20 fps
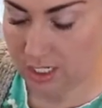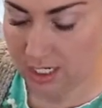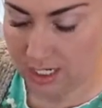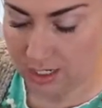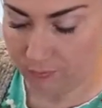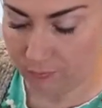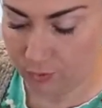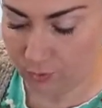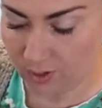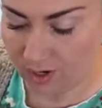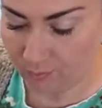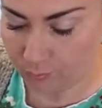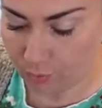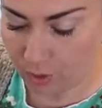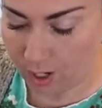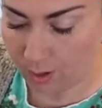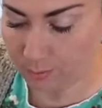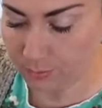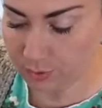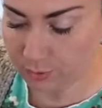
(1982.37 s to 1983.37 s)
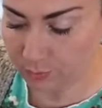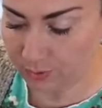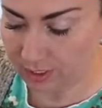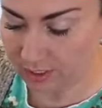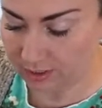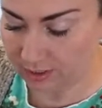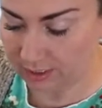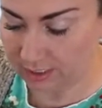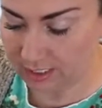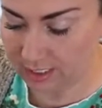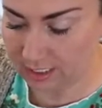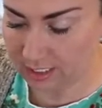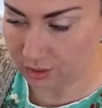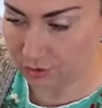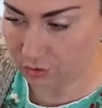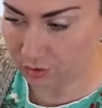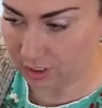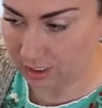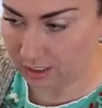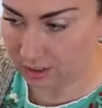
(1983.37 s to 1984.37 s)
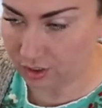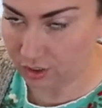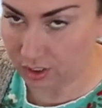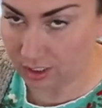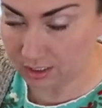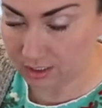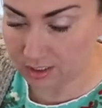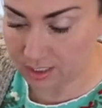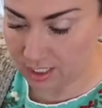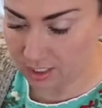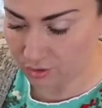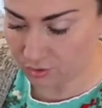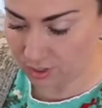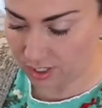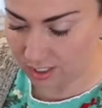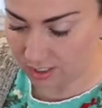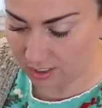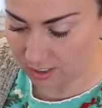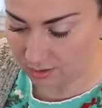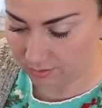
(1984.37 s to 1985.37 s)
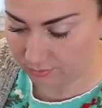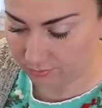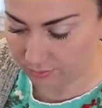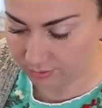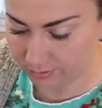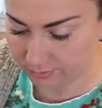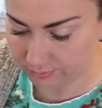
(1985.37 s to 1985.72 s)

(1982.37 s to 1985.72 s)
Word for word: If you have problems with leaking underneath, it's not dry enough.